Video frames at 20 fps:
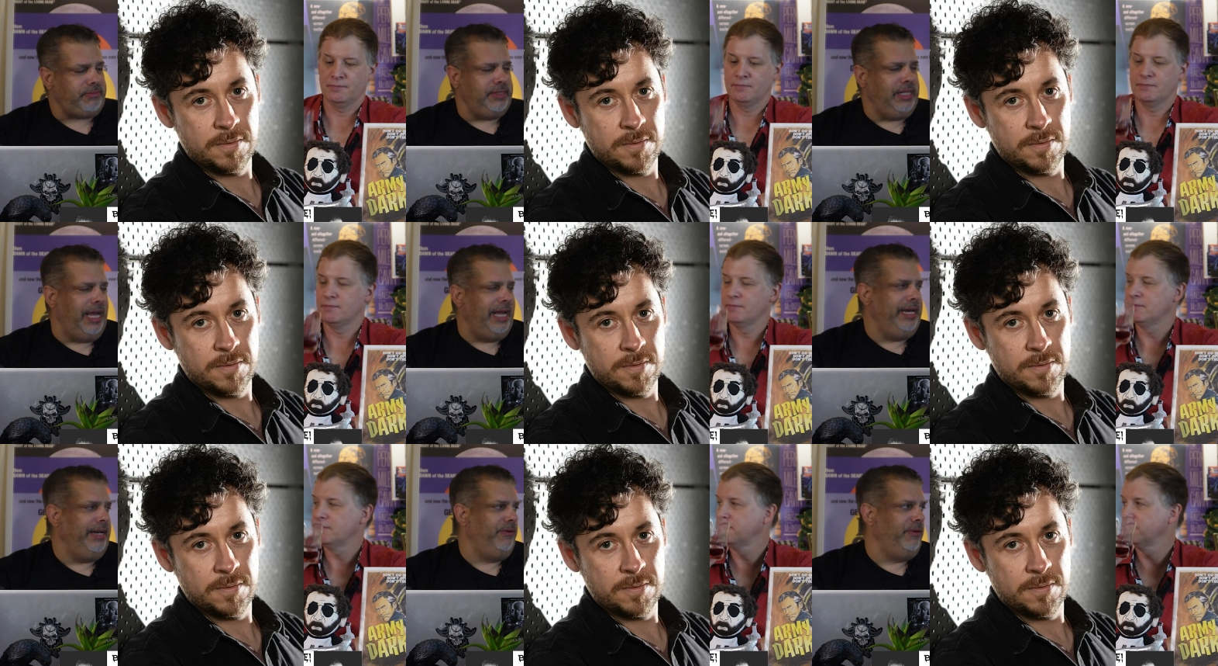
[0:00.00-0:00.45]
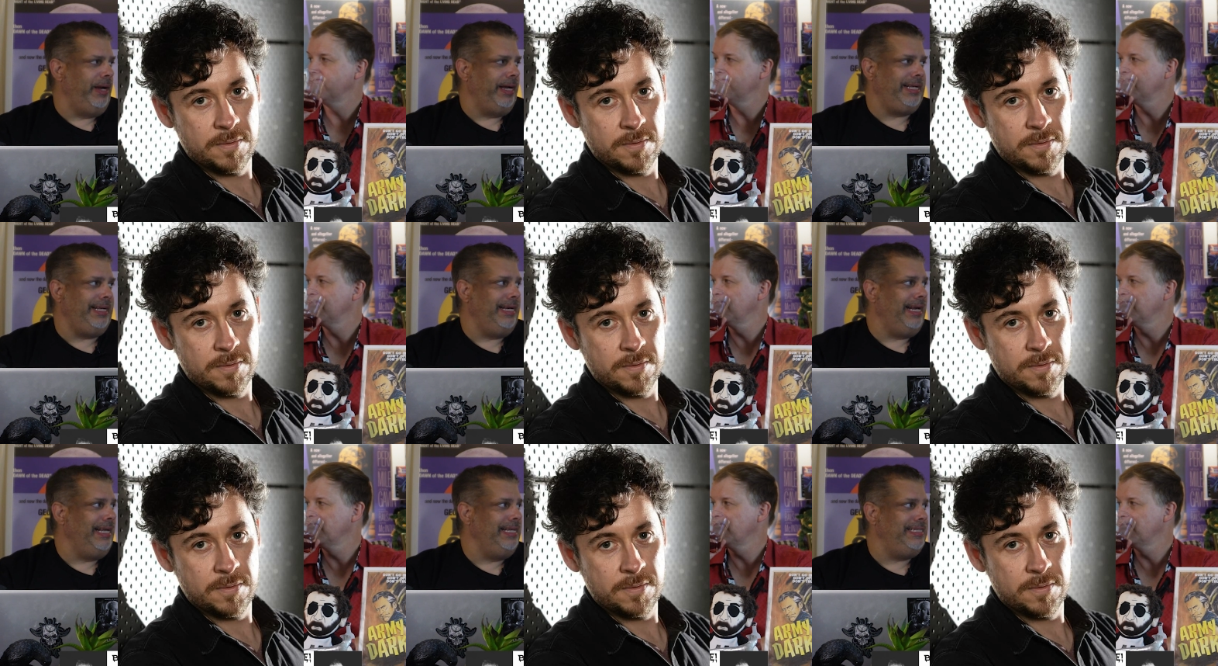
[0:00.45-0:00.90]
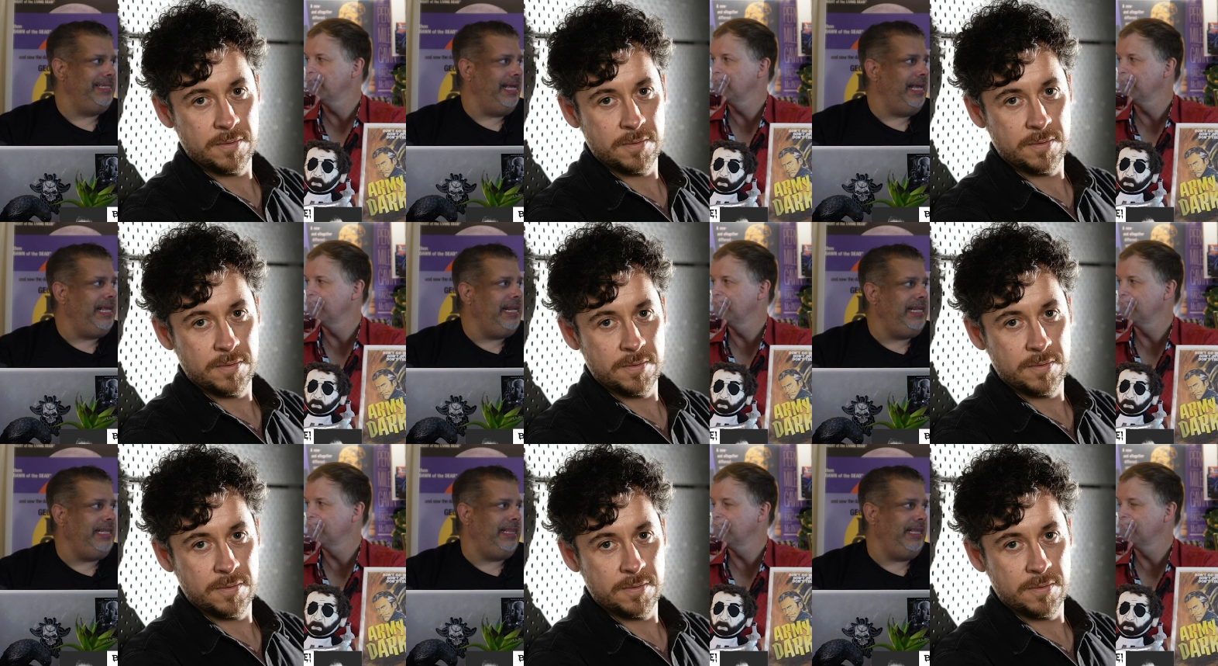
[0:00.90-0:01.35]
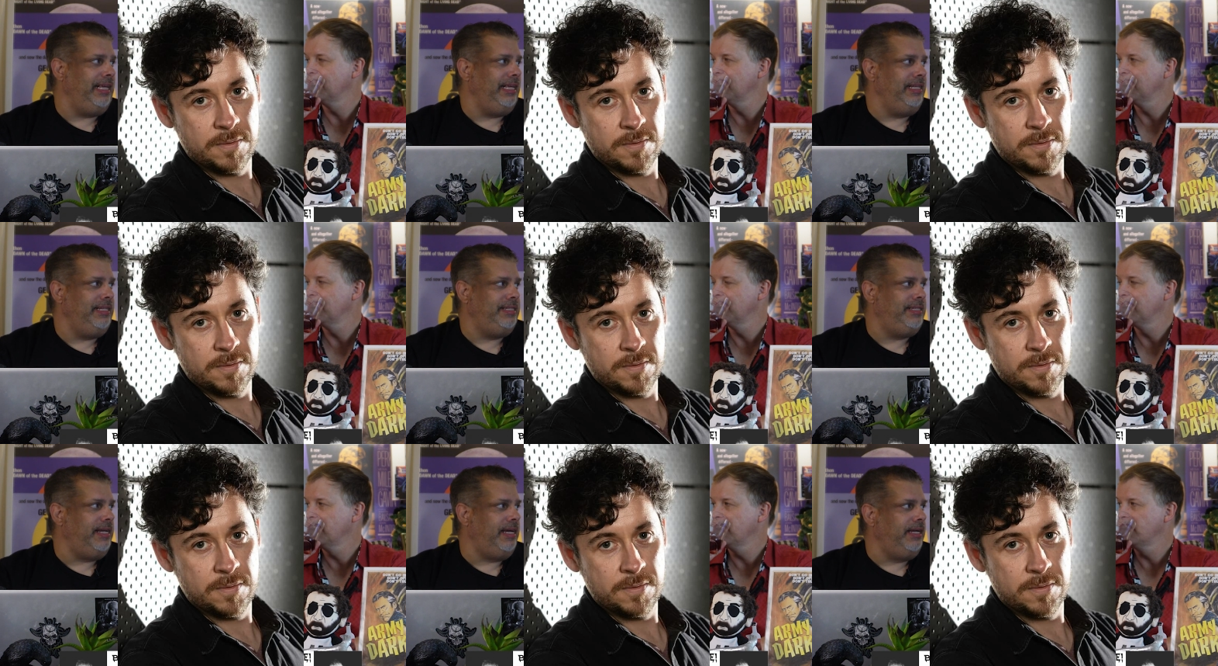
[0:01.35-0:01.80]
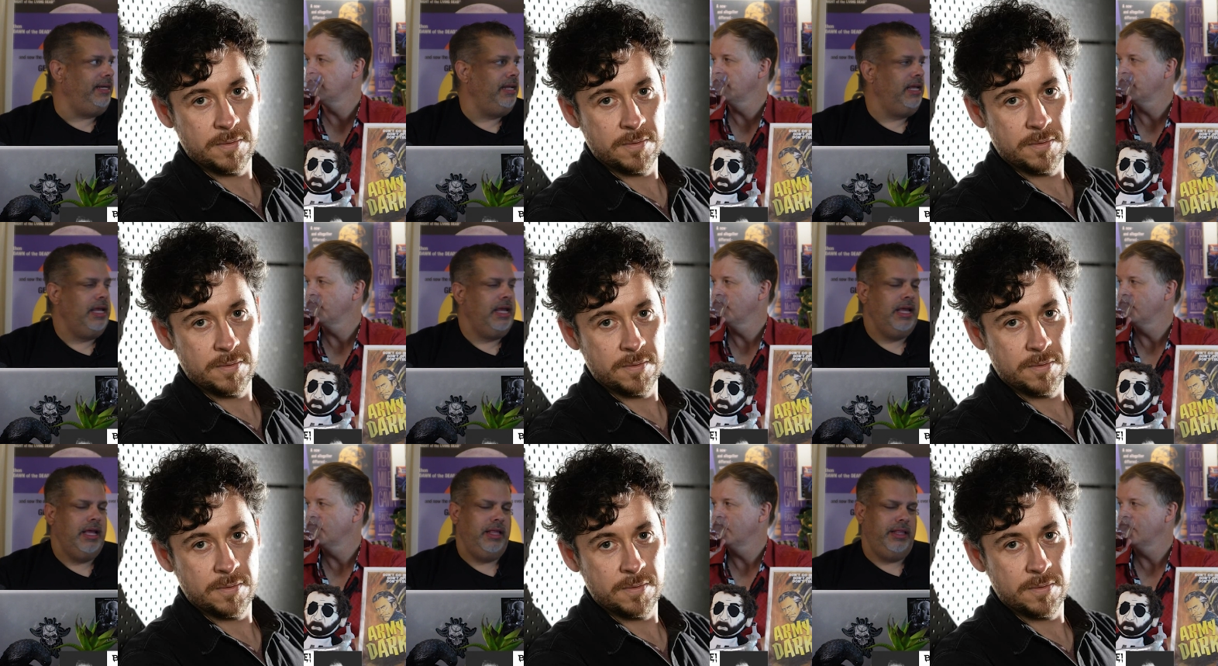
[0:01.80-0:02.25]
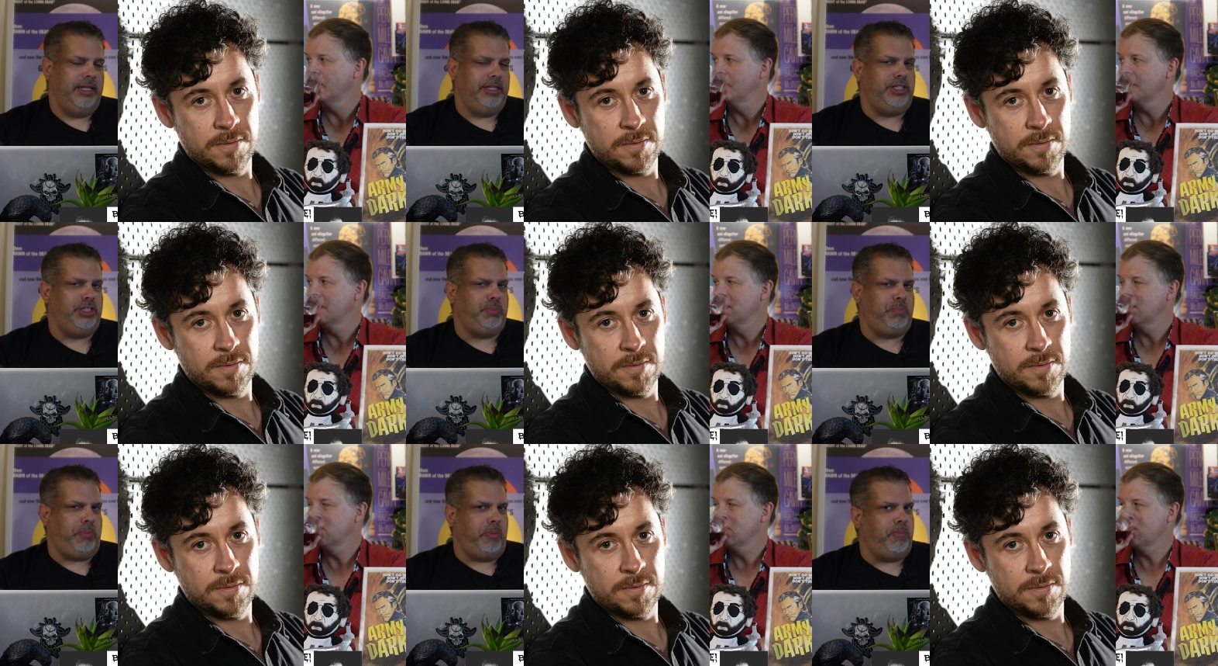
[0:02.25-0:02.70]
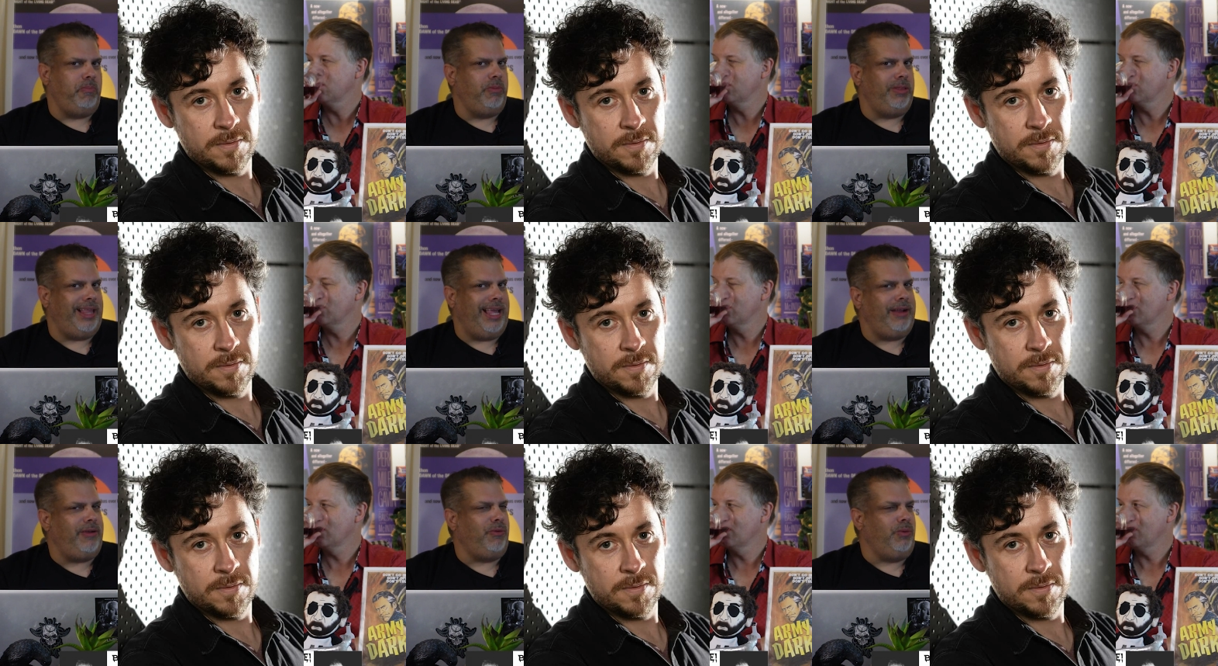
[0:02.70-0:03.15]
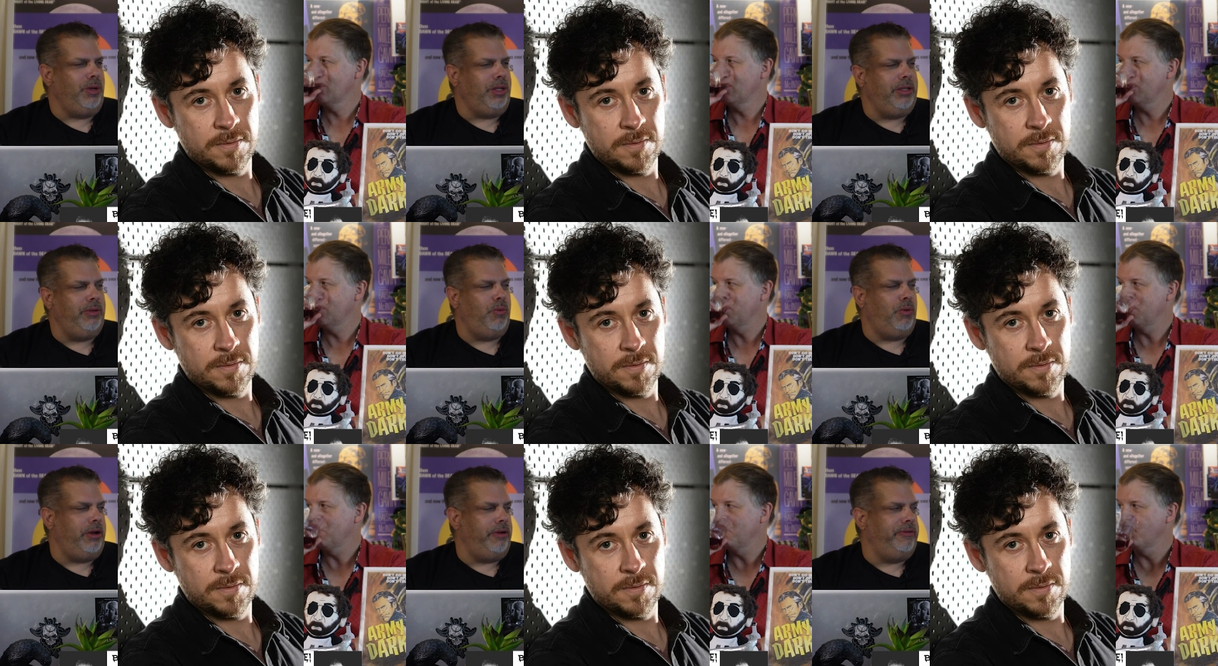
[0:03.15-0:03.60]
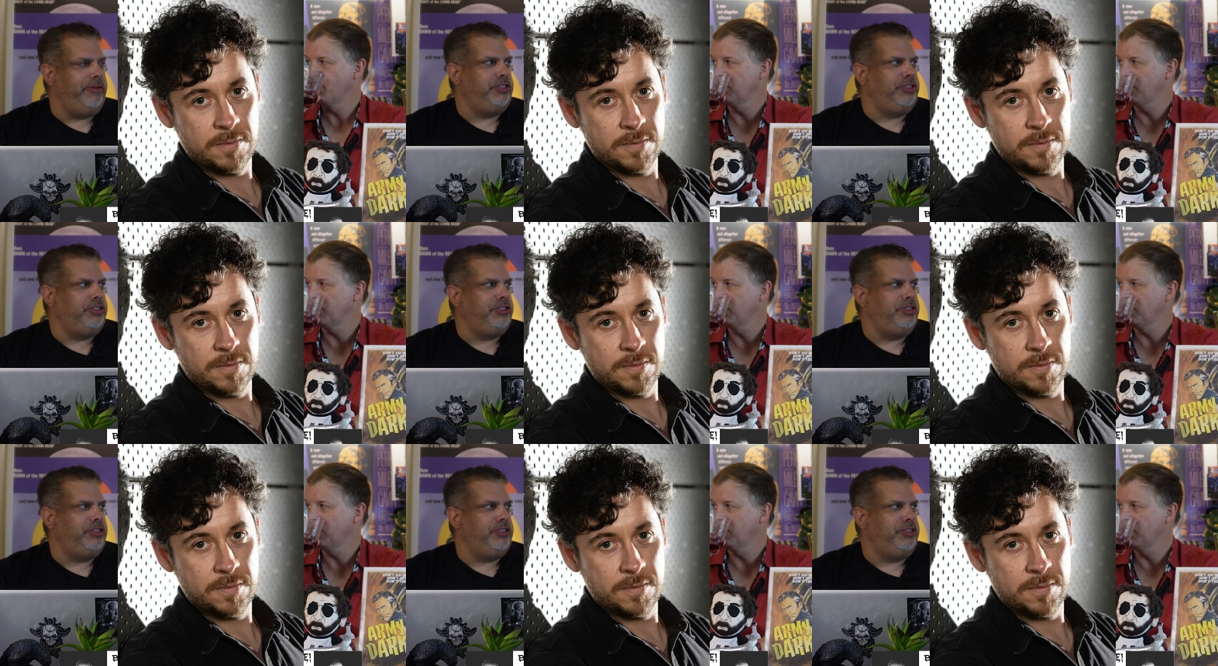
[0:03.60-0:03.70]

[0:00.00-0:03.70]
Speaker 1: I didn't recognize anything he's done. This is like really one of